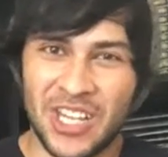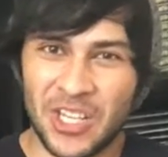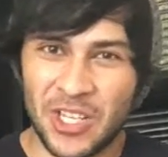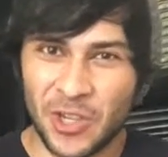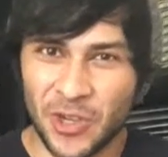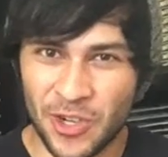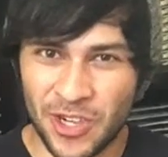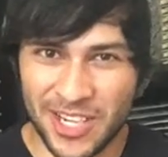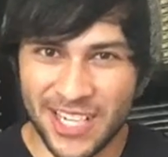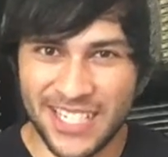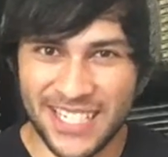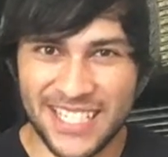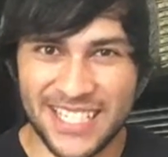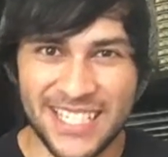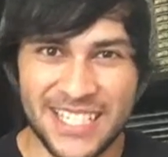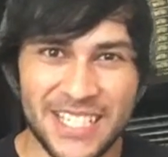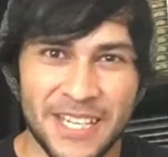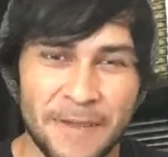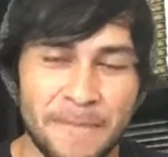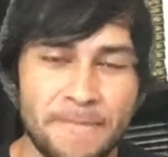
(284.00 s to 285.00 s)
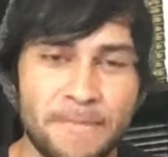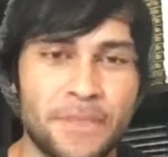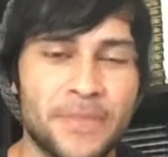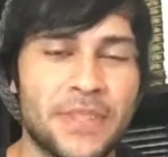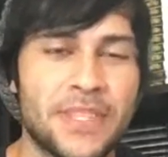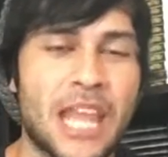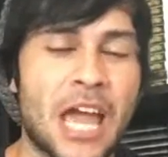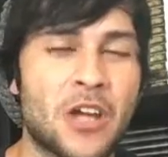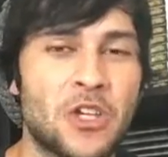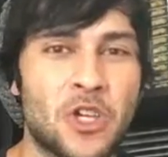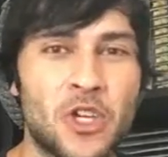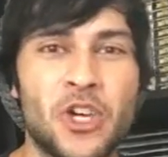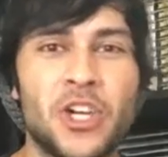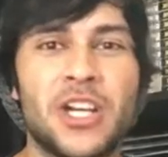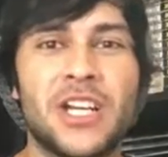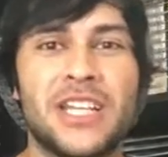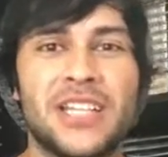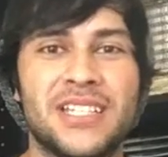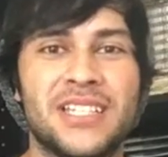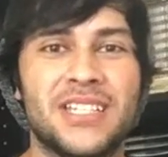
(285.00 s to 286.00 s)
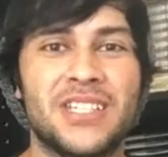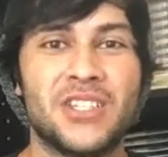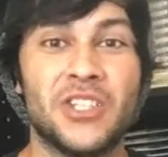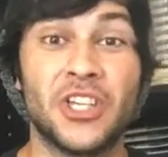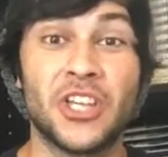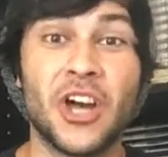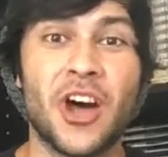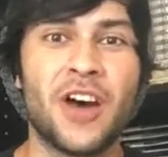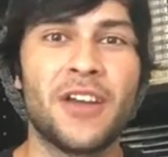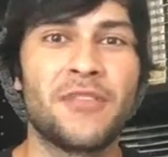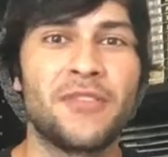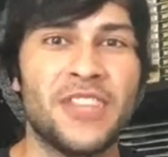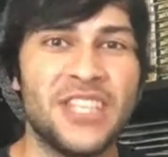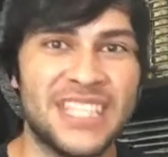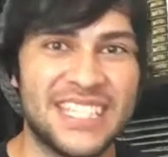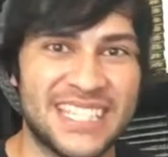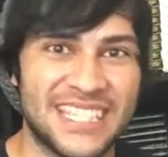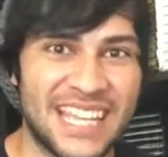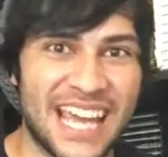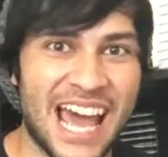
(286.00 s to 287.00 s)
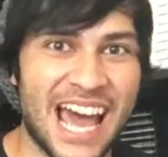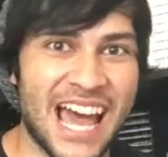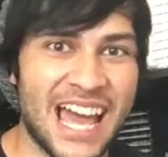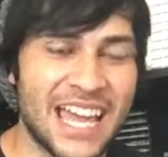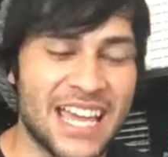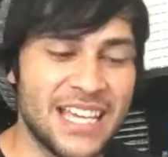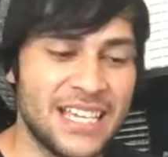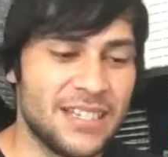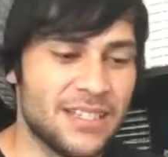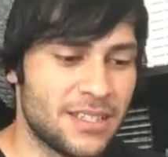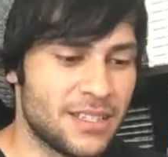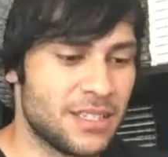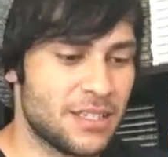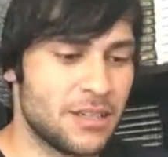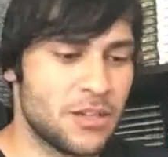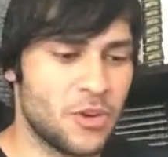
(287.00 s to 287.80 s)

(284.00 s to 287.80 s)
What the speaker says: Uranus. Now Uranus, the god of the skies,